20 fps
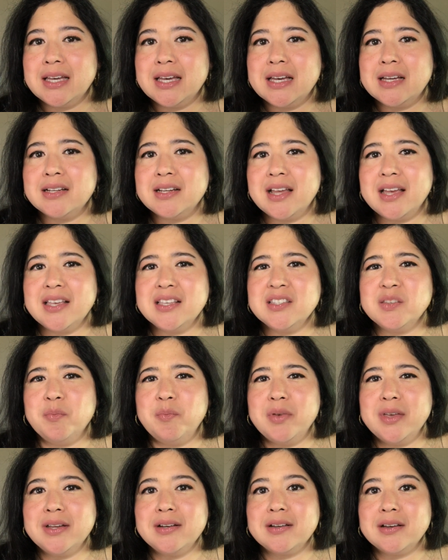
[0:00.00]
nice
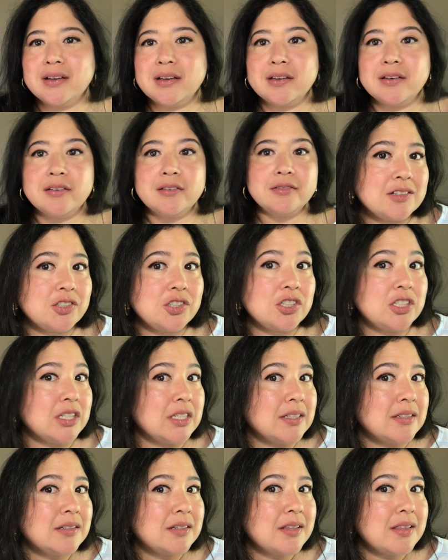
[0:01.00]
bit of
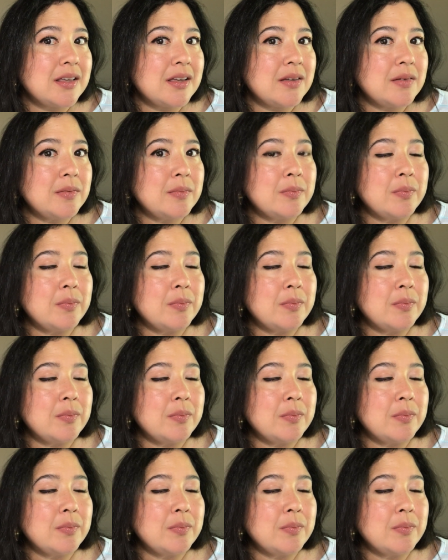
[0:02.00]
sheen to them,